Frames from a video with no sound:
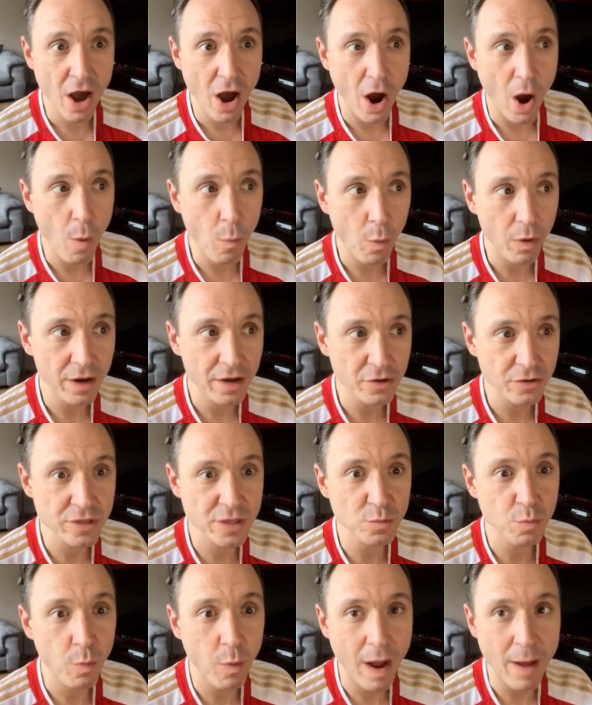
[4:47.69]
And what it does is
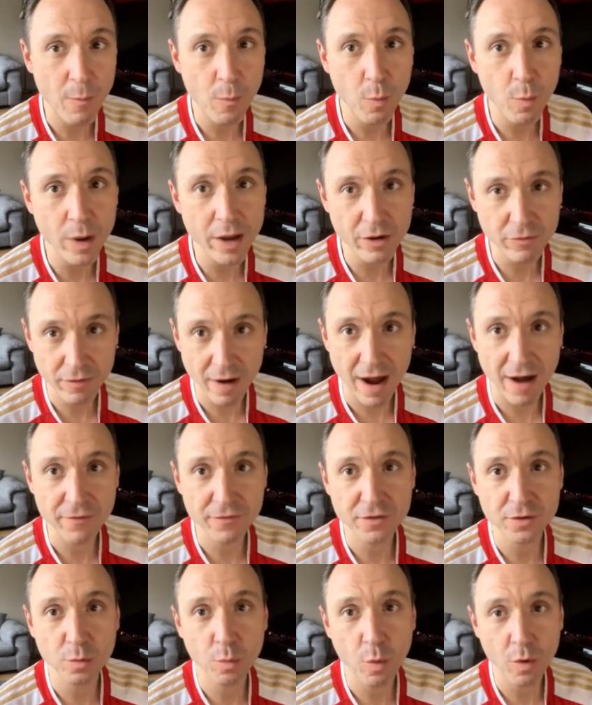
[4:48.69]
when we
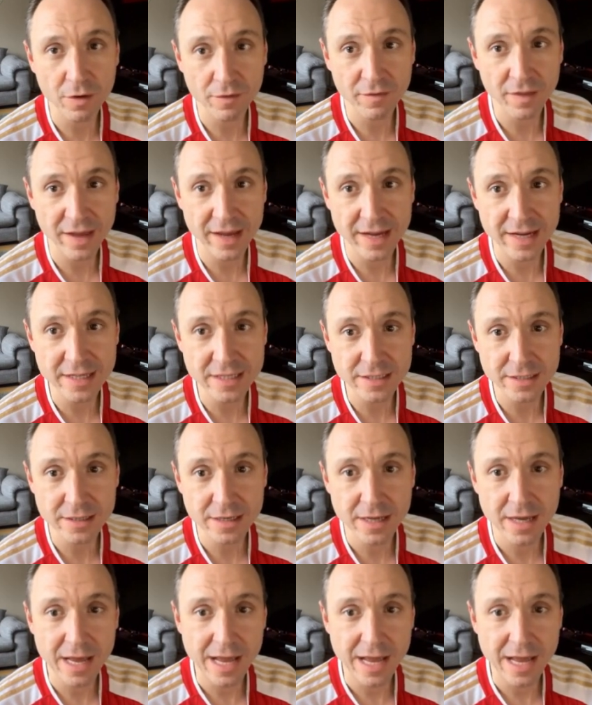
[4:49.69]
craft one of these,